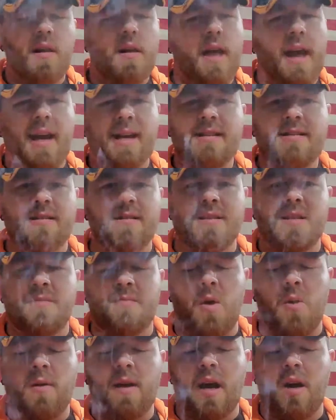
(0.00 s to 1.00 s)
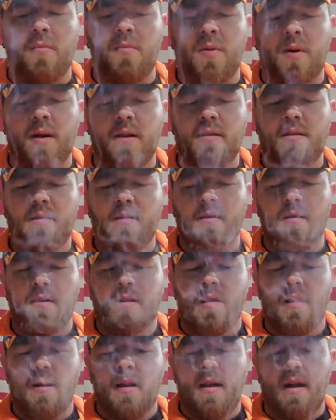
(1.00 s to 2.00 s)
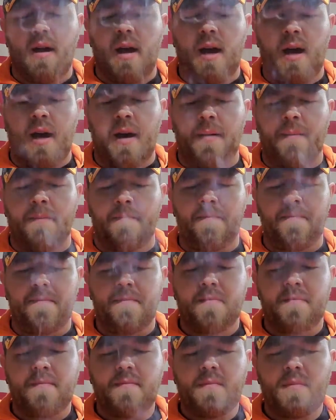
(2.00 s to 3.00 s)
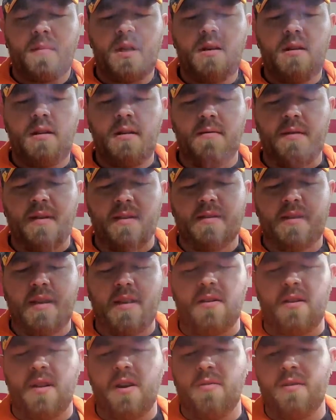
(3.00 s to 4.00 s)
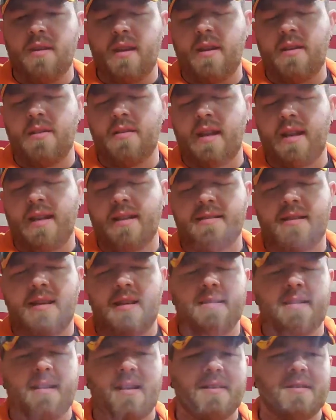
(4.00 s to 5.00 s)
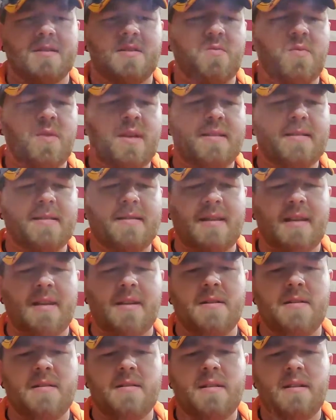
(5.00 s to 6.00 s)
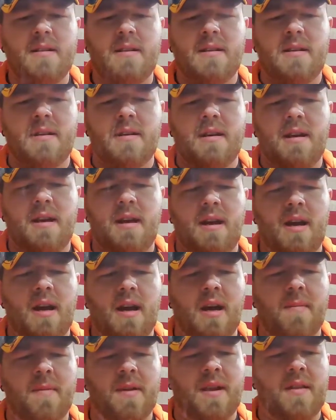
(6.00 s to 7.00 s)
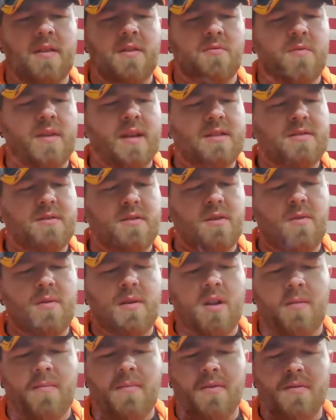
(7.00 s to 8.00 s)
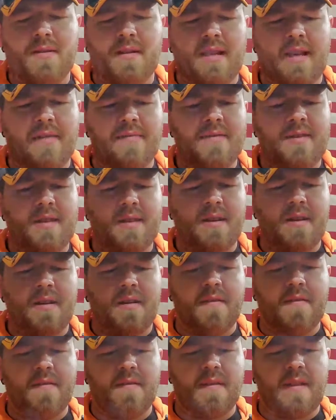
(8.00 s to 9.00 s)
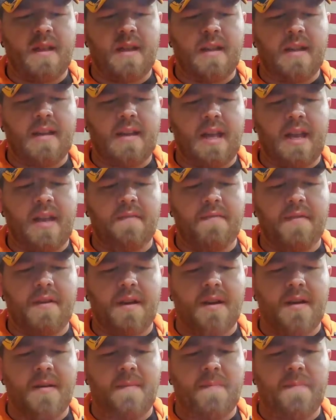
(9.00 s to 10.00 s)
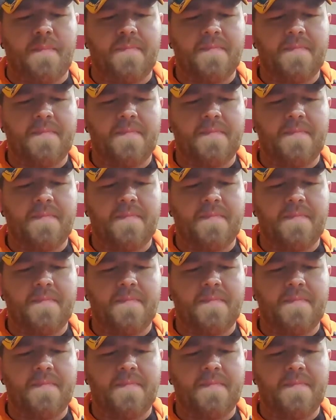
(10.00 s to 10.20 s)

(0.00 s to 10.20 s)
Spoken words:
Excellent smoke output. The cedar note in here, like I said, is like a sweet cedar. And on the retro, it almost gives you like kind of